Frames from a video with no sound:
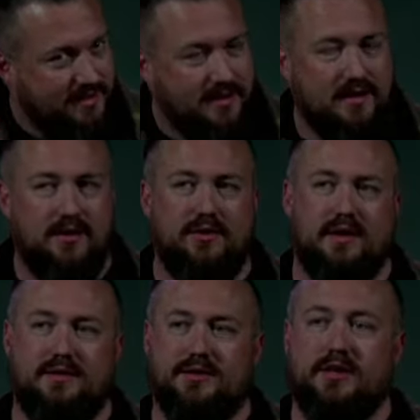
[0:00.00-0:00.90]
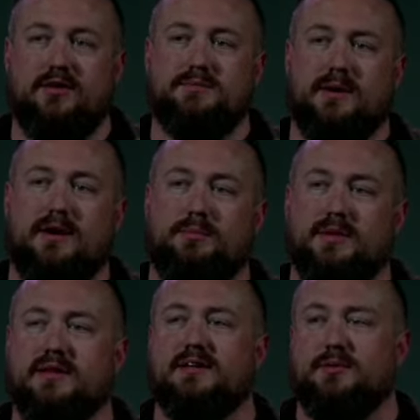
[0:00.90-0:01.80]
Okay, they'll know us by our
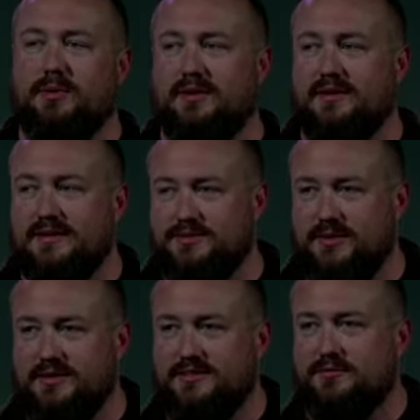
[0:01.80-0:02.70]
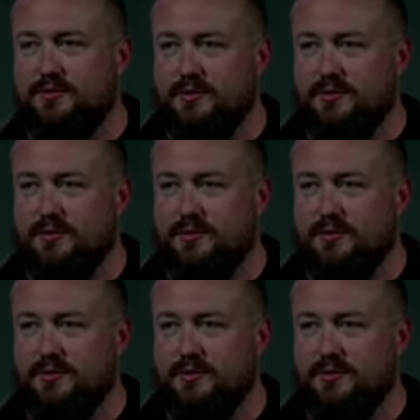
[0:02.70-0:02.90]
political party, is what you said, if we're